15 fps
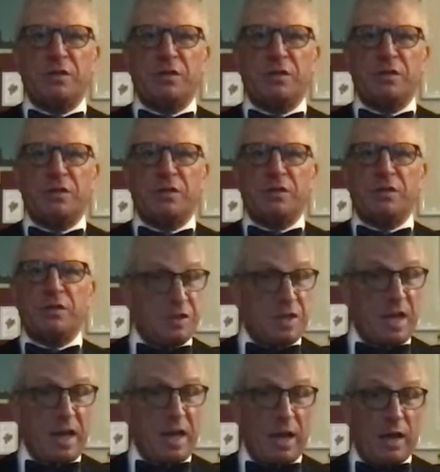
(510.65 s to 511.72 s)

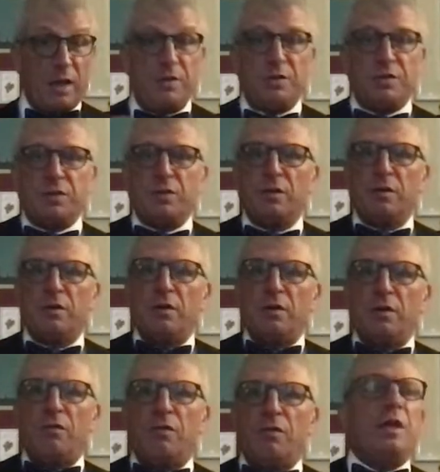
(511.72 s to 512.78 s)
understand
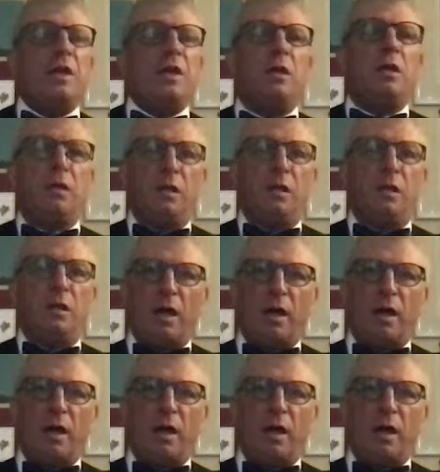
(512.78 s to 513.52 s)
the